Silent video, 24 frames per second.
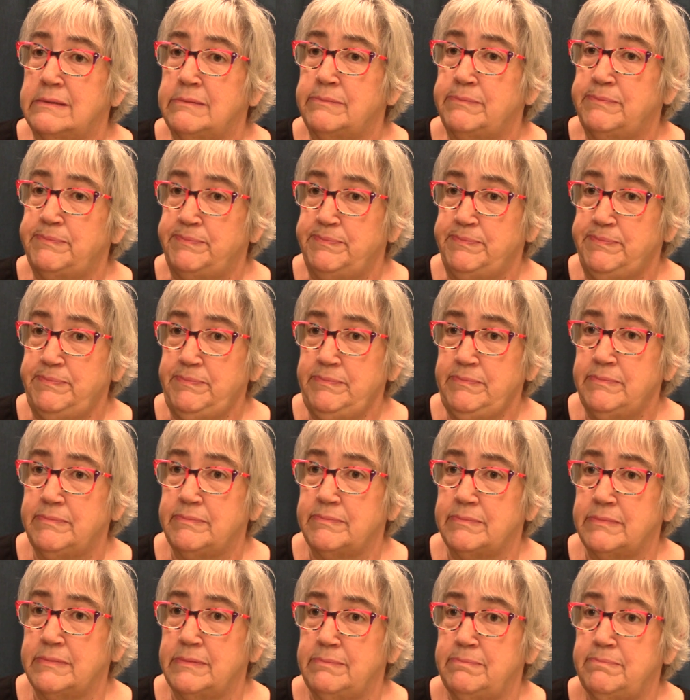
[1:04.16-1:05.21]
Mm-hmm.
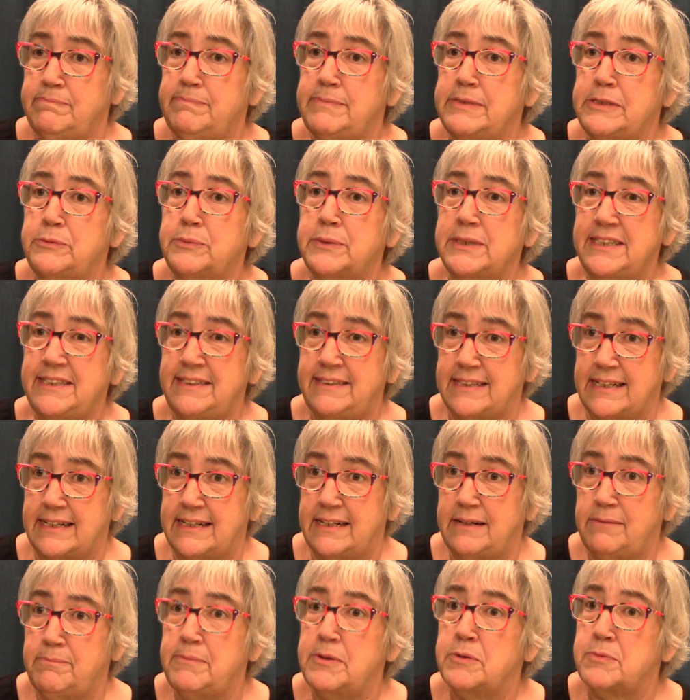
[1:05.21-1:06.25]
From Midwest, City.
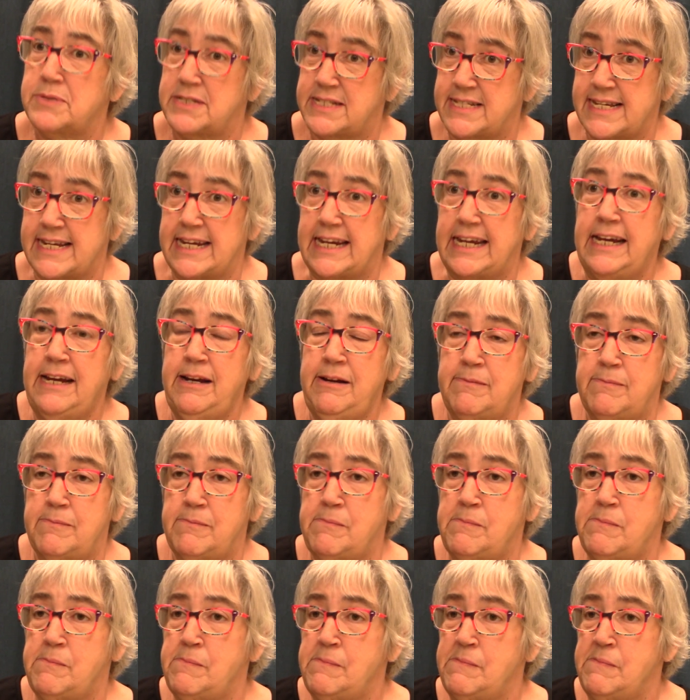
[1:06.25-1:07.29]
Midwest City. Midwest
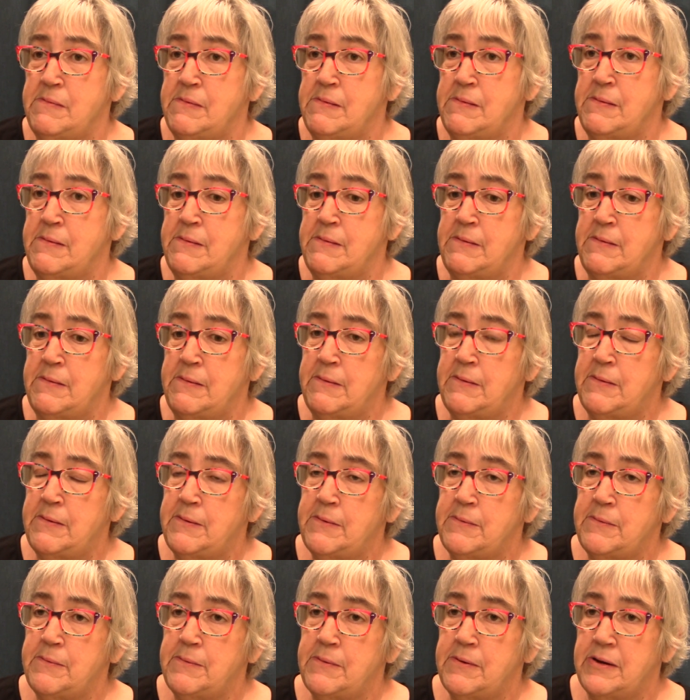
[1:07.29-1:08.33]
City.
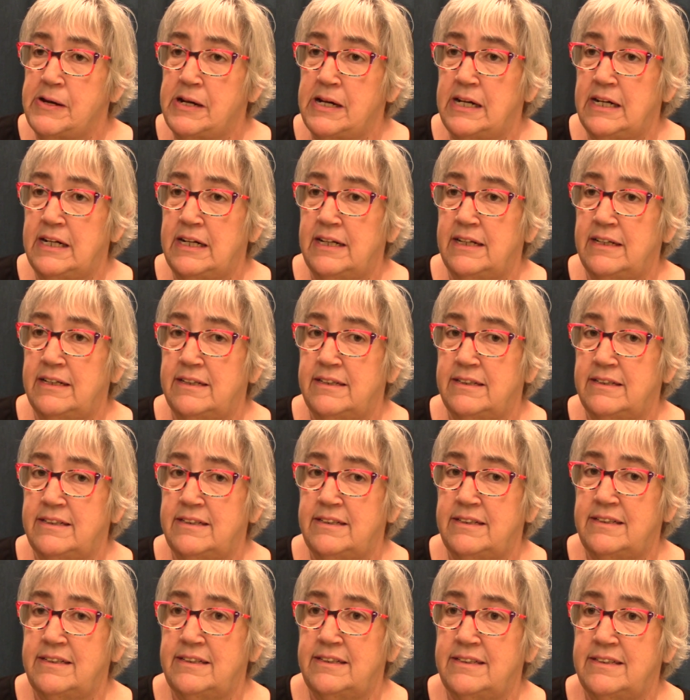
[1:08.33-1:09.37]
Okay.
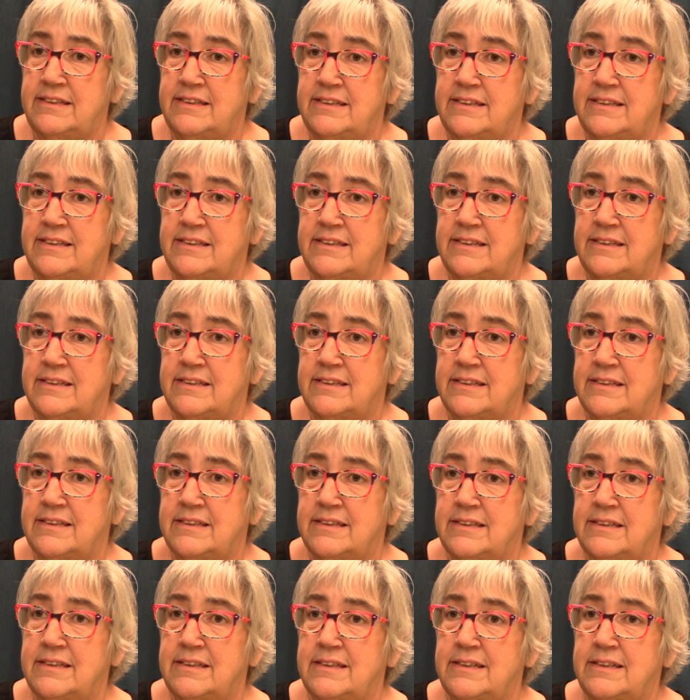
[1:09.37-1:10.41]
Who was your
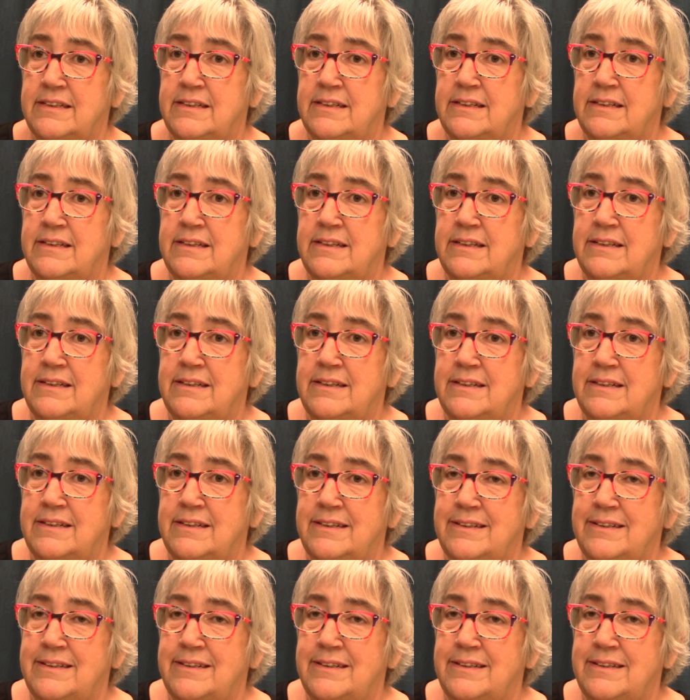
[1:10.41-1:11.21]
favorite teacher?